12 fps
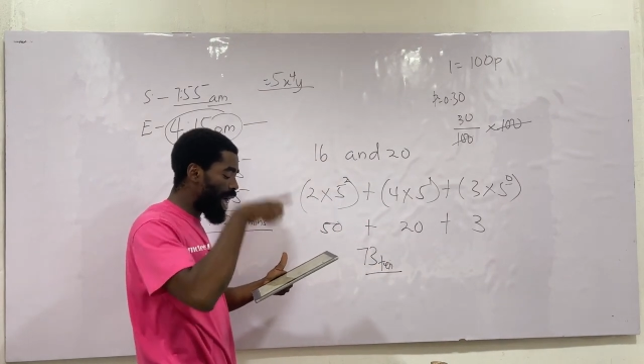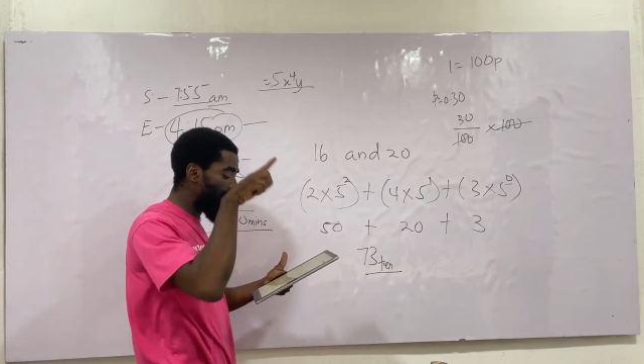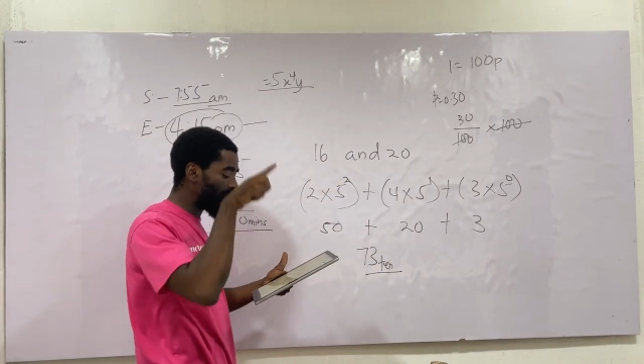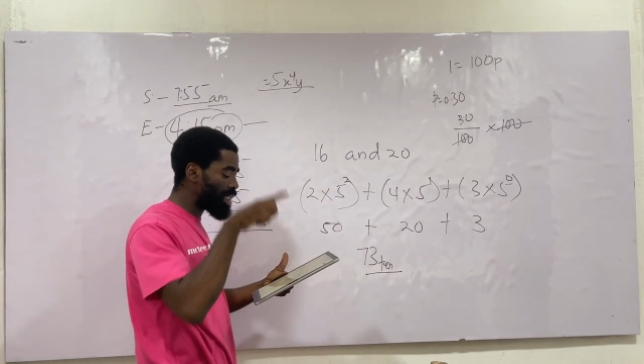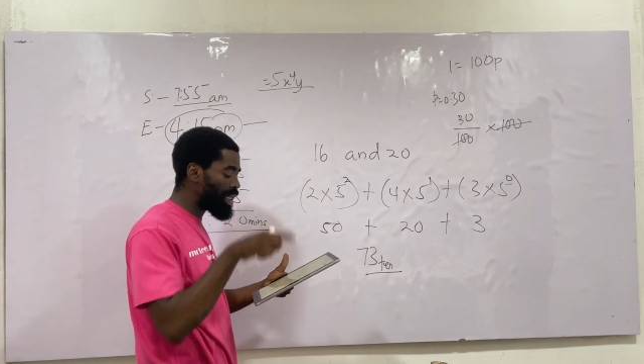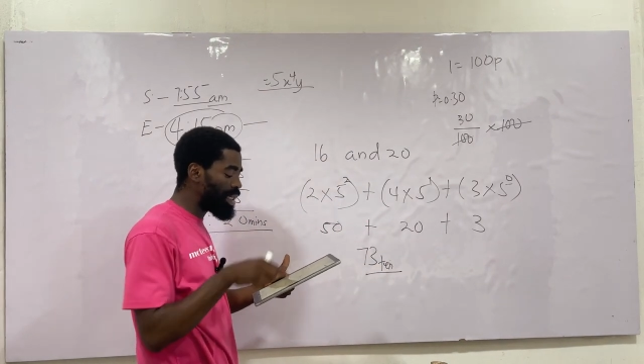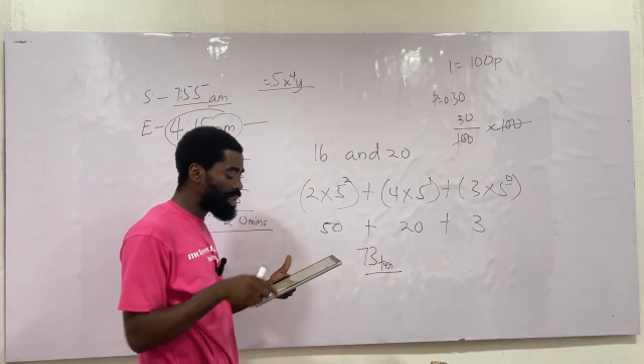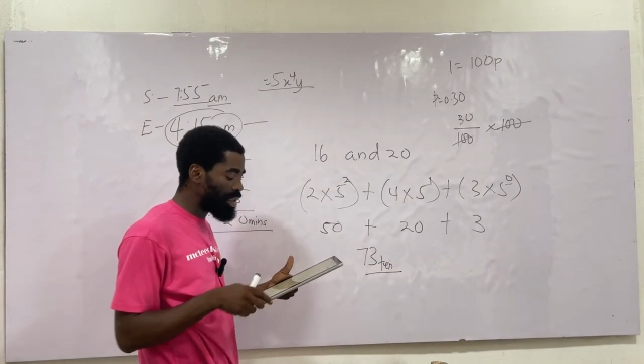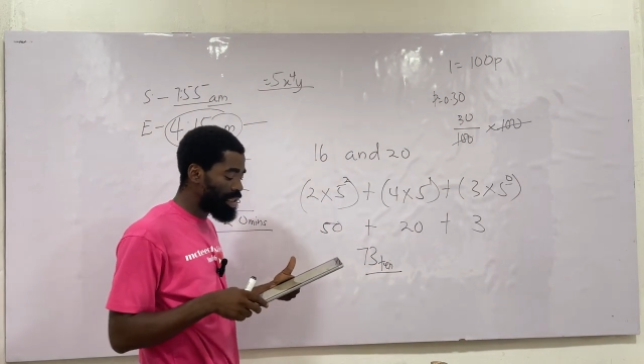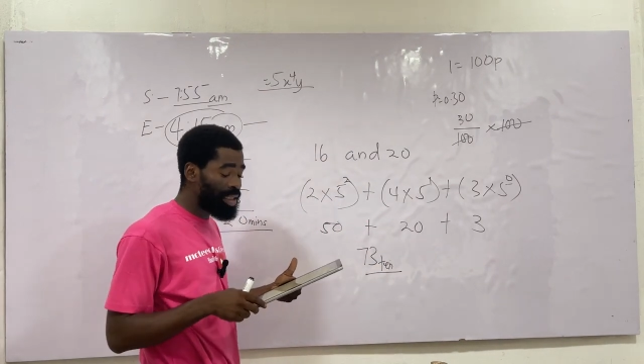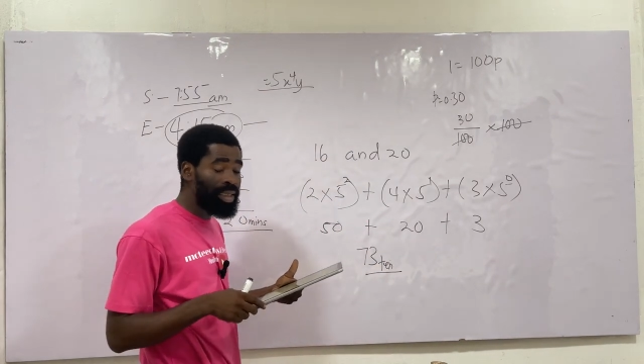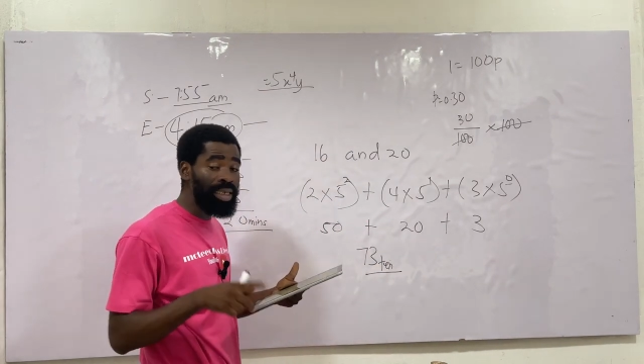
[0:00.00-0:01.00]
I shade
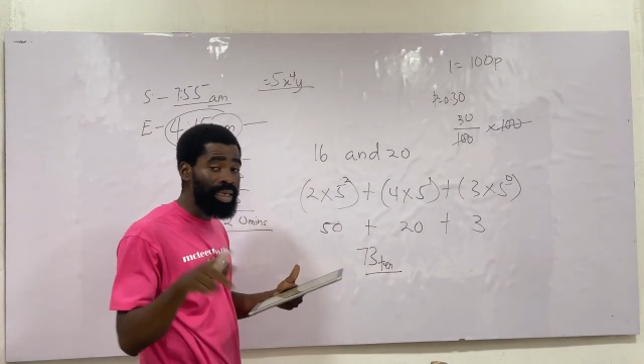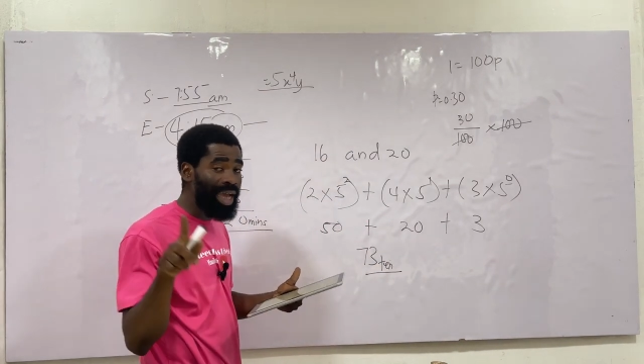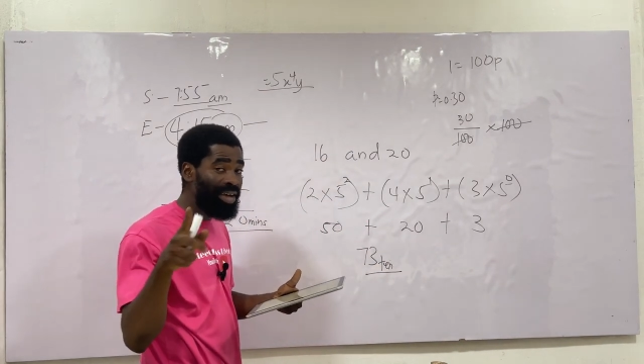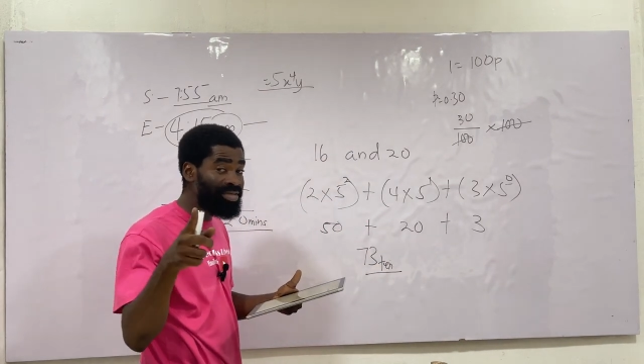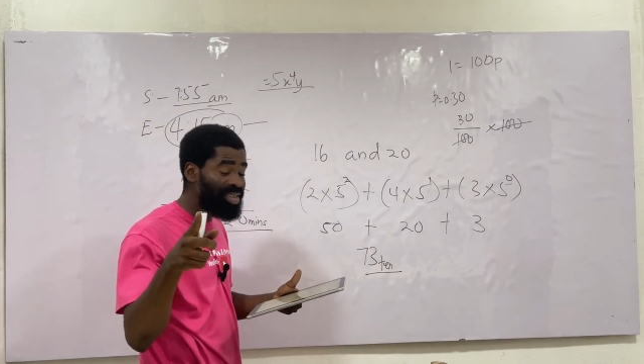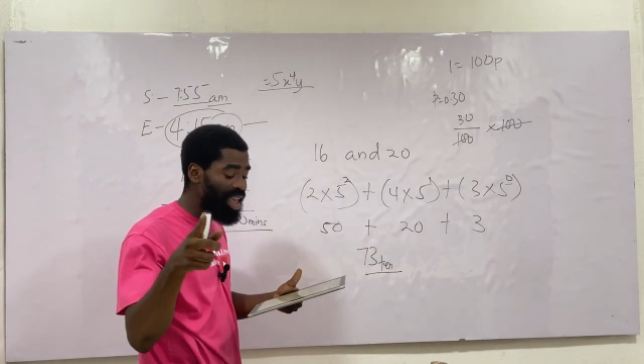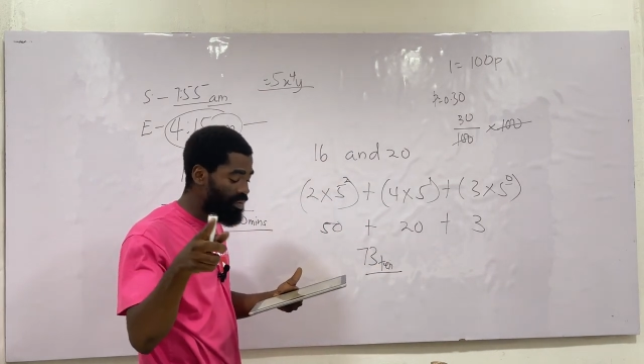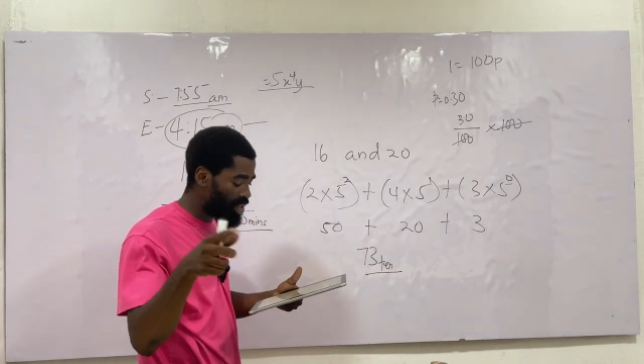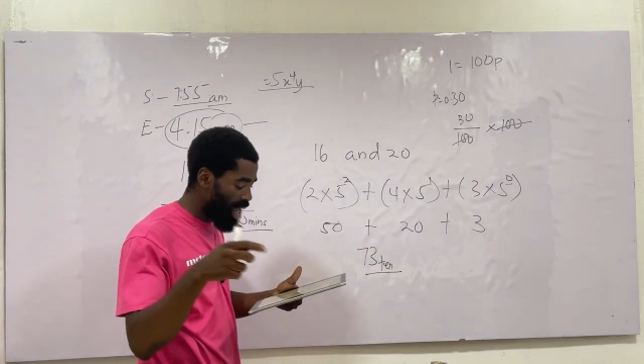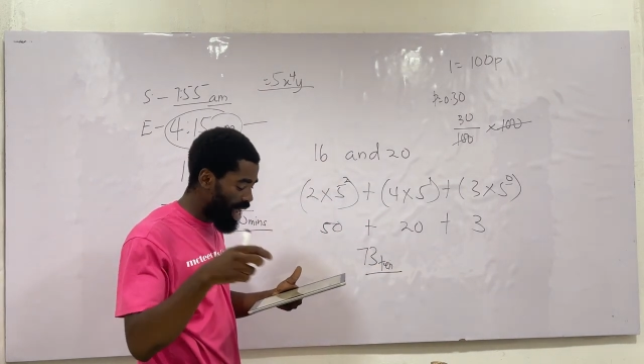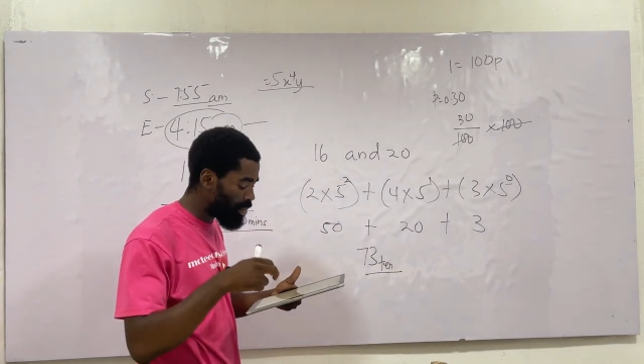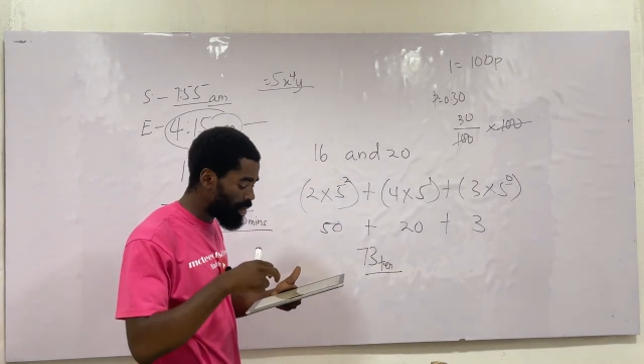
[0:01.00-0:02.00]
C.
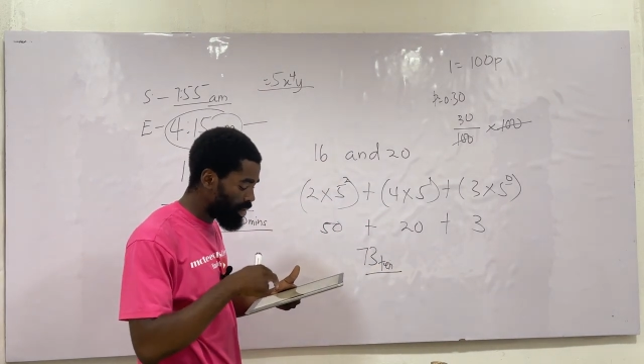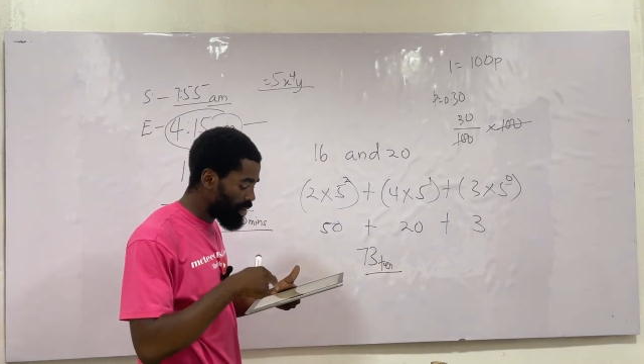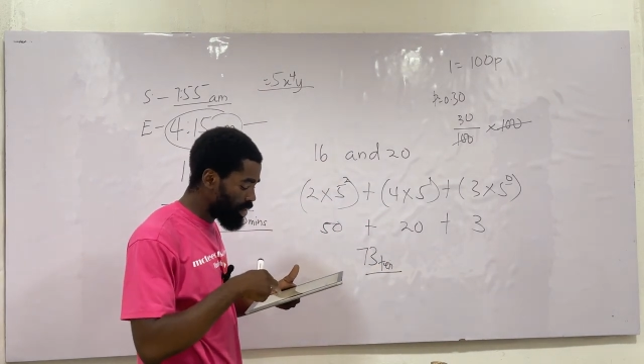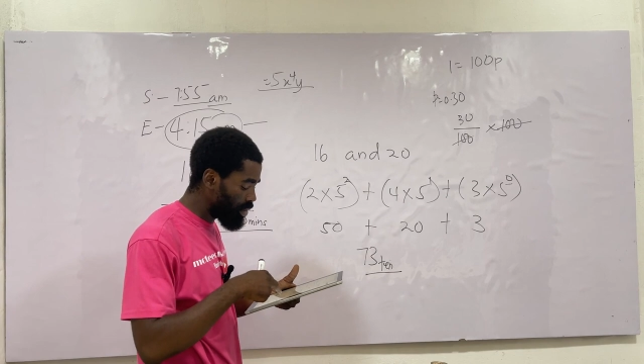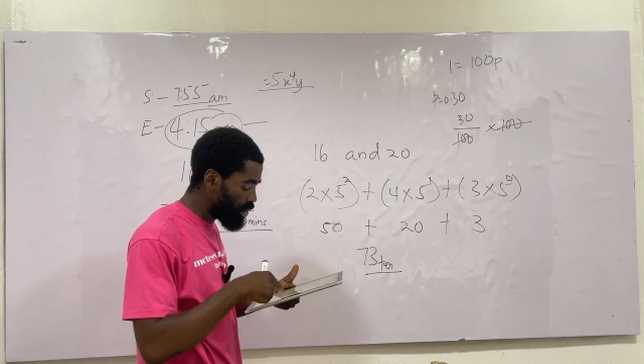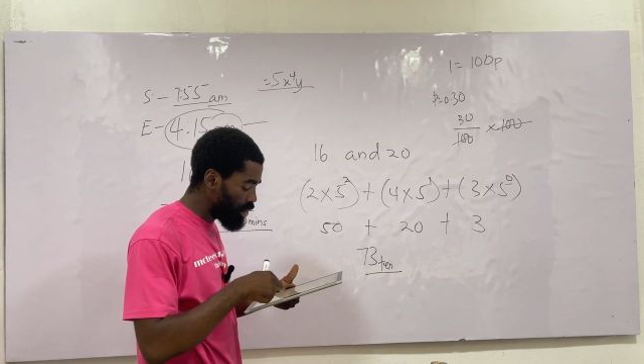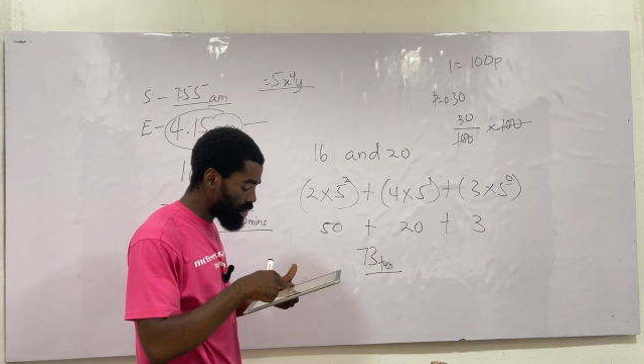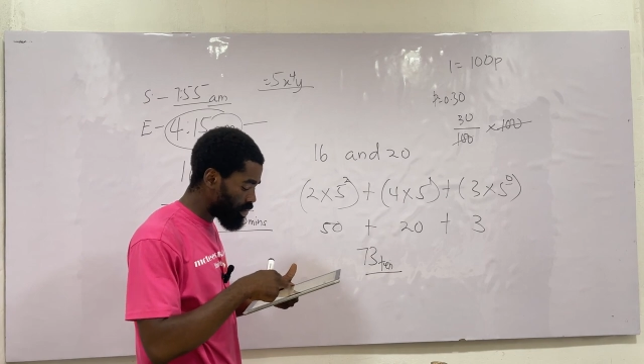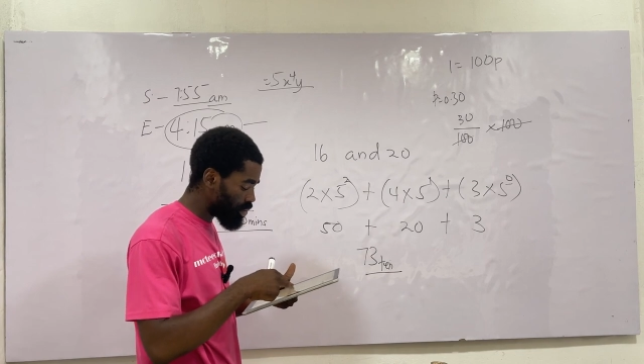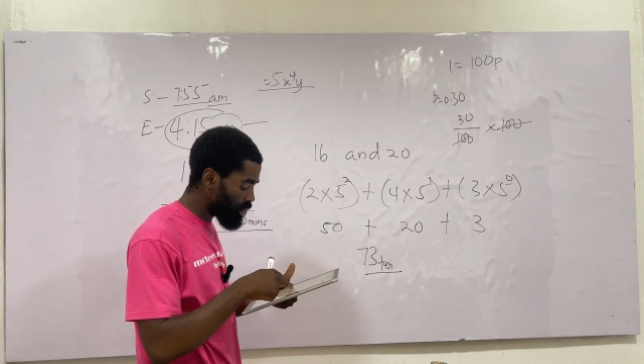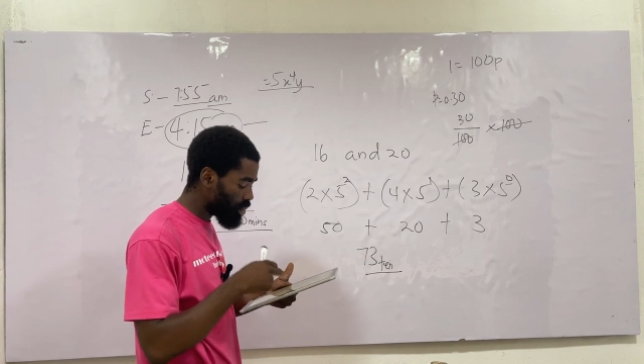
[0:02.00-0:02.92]
Save time. Good.